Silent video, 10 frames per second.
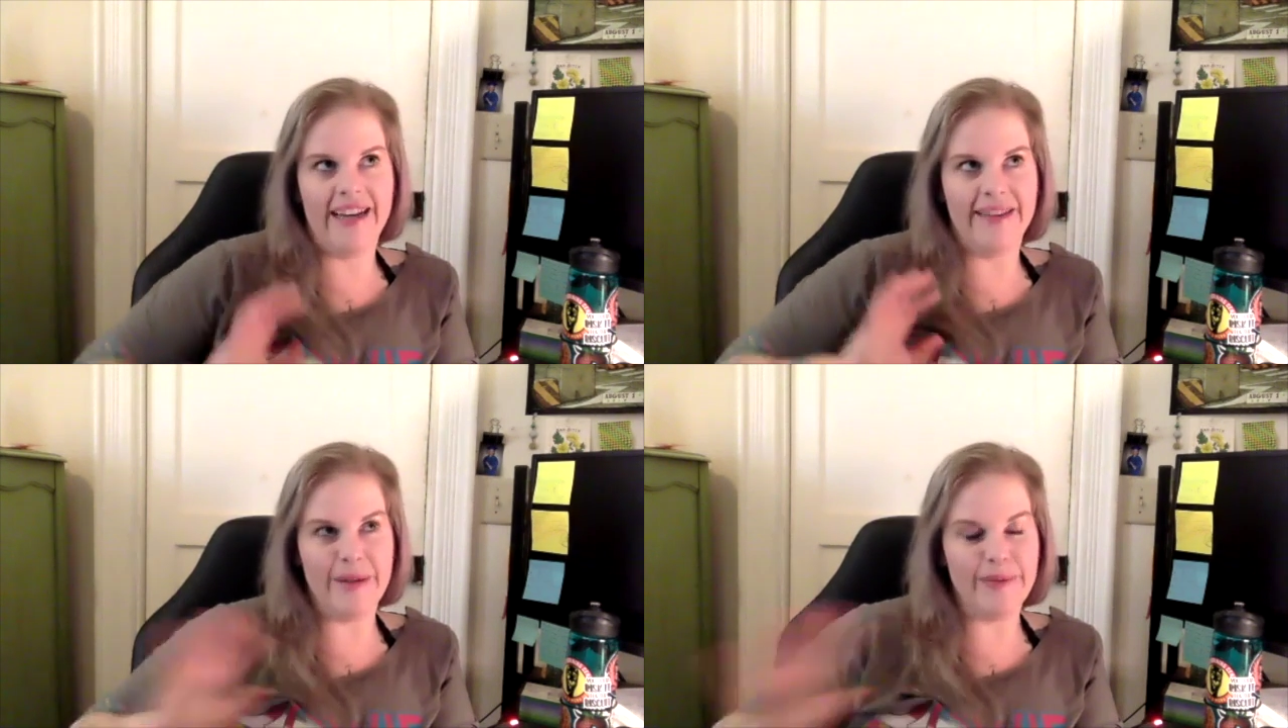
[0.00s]

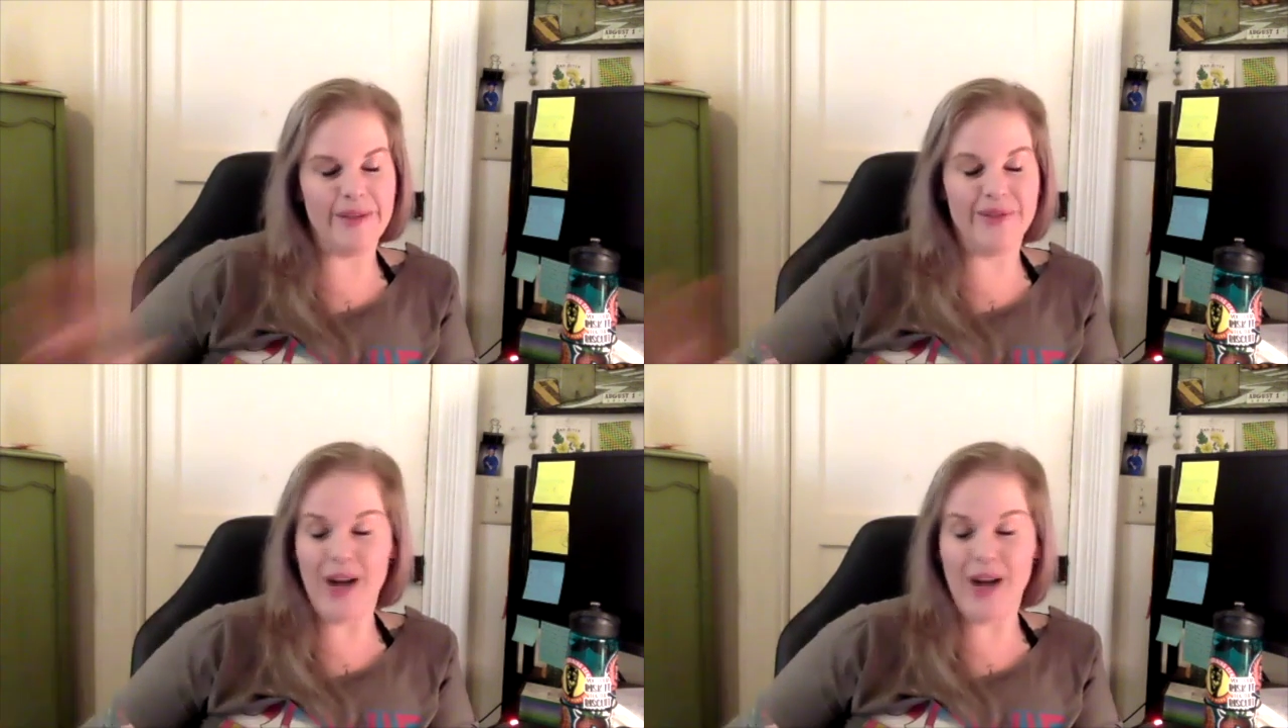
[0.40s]
people
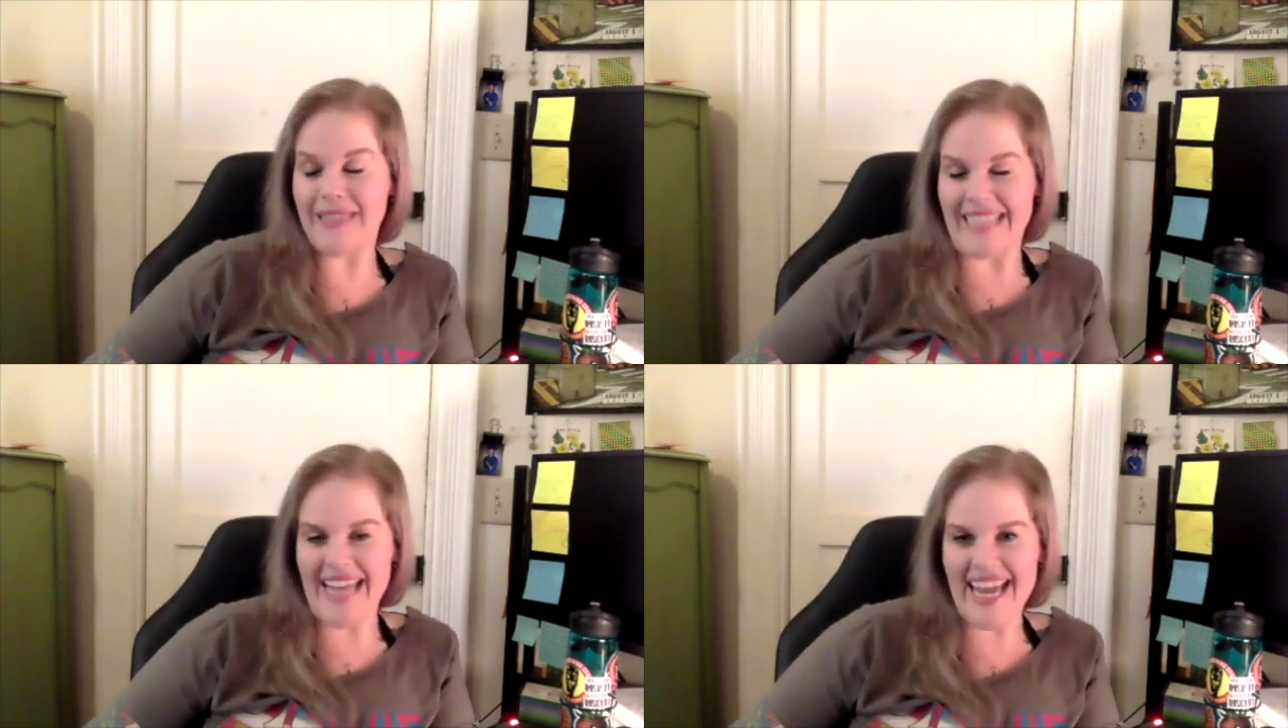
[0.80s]
have dropped
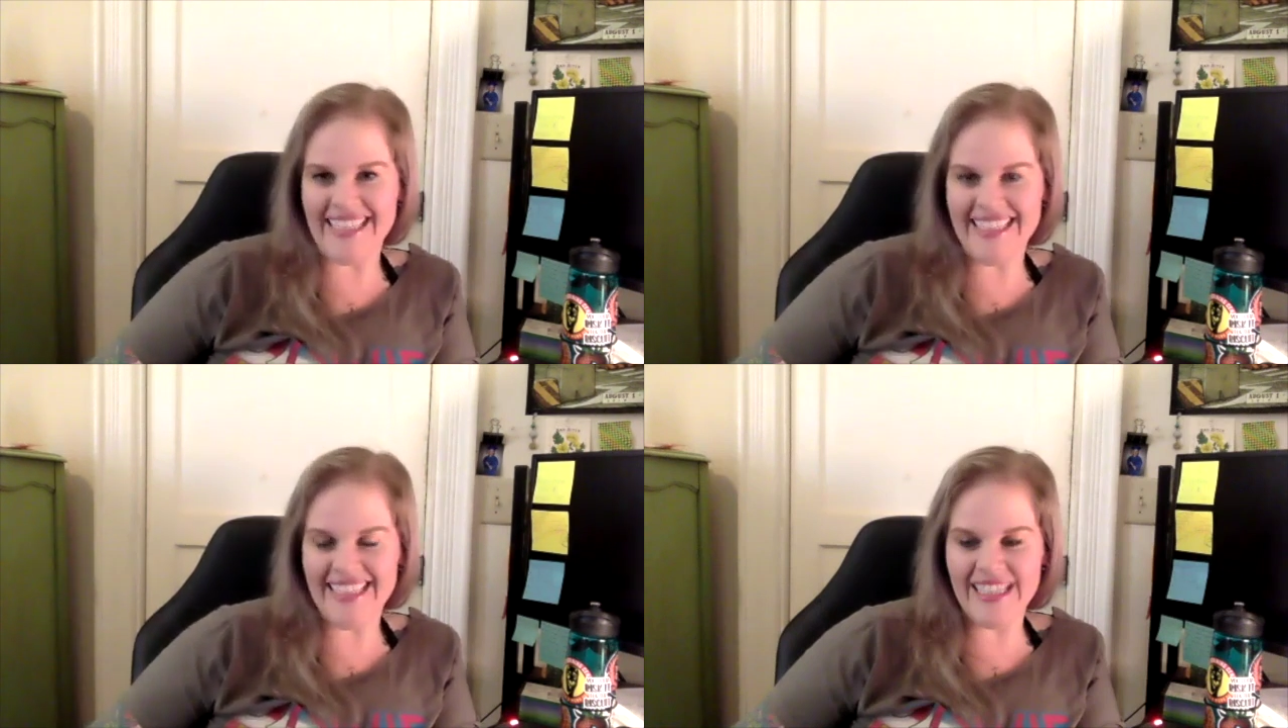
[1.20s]
in
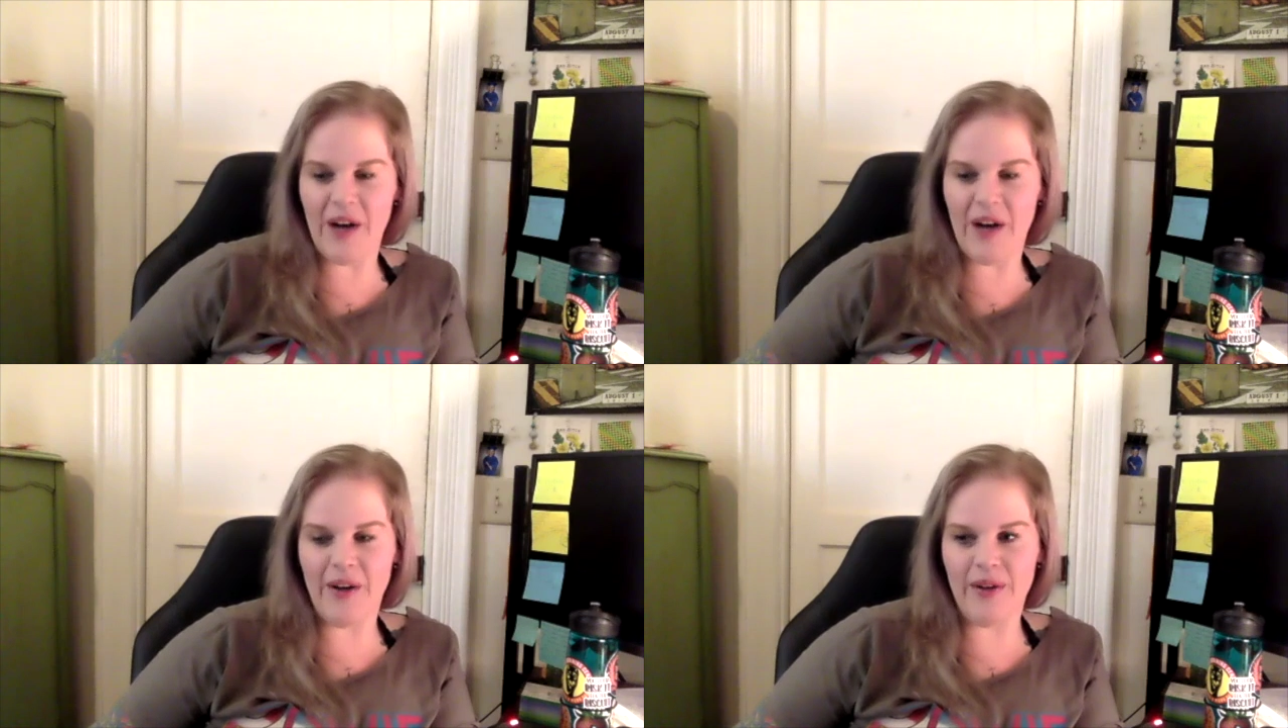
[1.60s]
hints
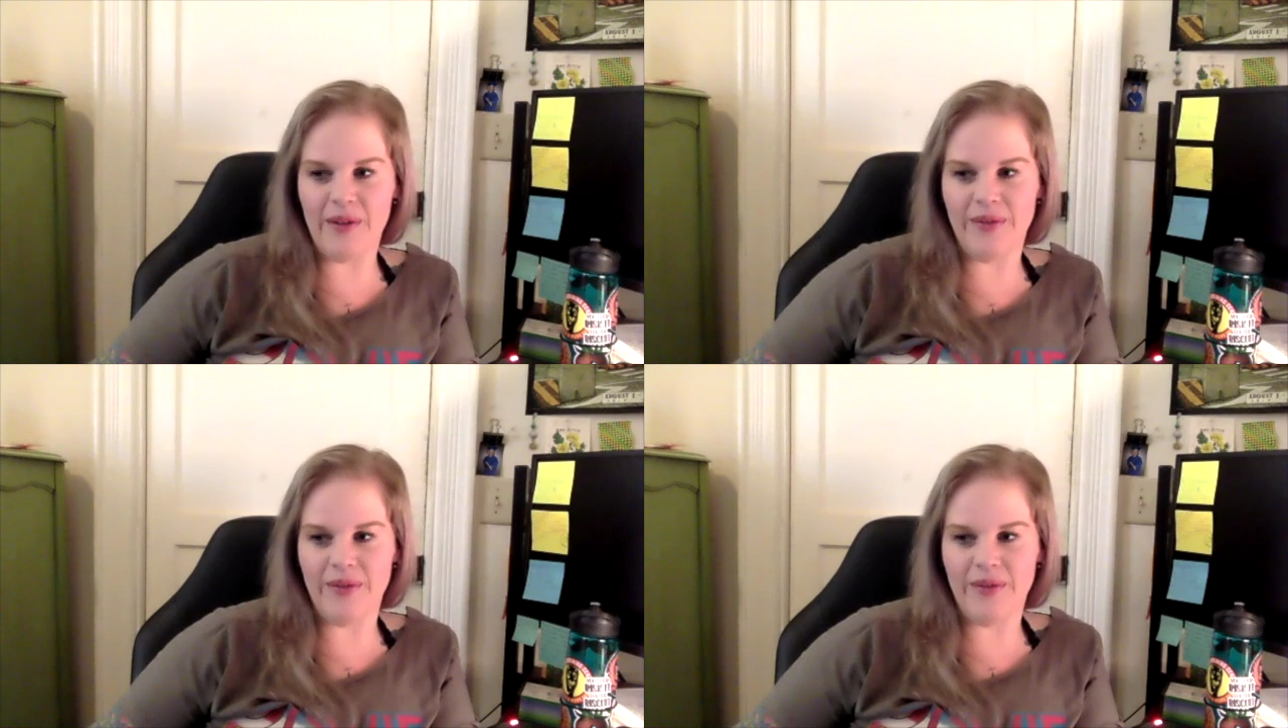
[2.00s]
of